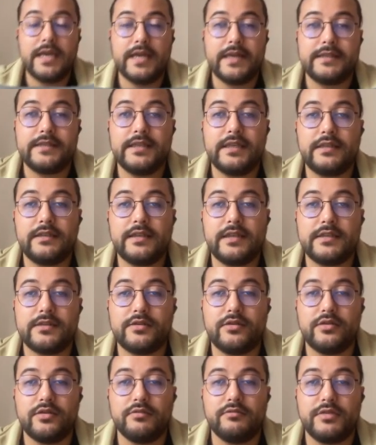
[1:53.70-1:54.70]
Exact
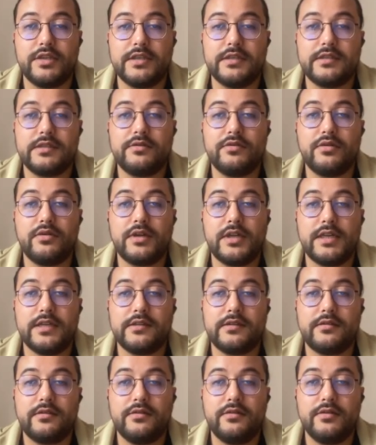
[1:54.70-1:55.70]
SKU means your
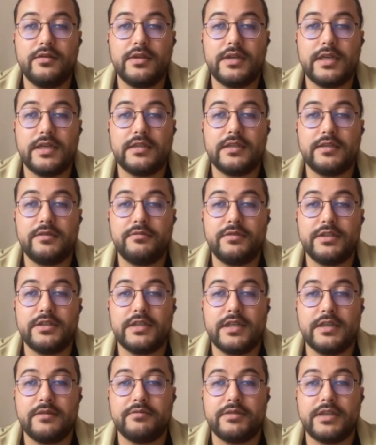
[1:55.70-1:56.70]
SKU and image
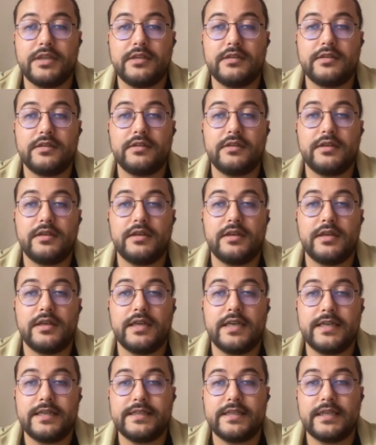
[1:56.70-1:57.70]
names are
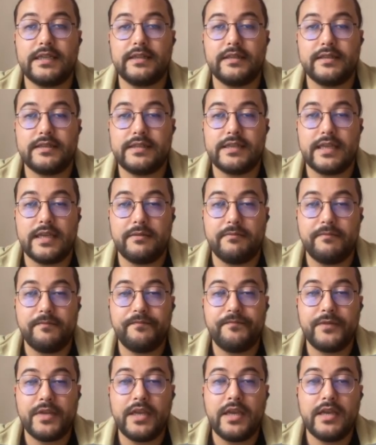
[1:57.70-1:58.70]
exactly same.
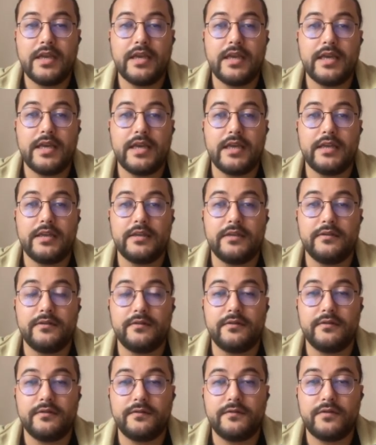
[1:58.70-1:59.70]

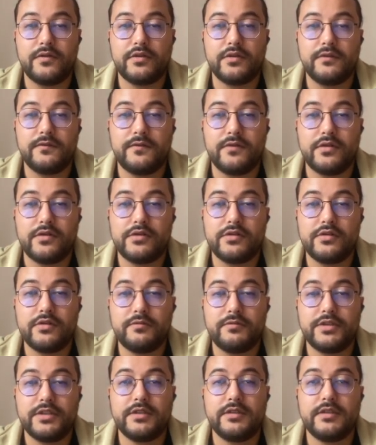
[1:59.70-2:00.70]
And for the first
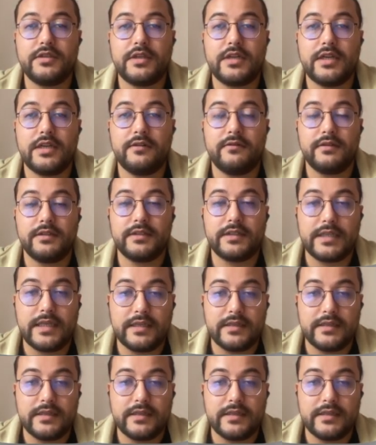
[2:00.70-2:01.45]
option, I will try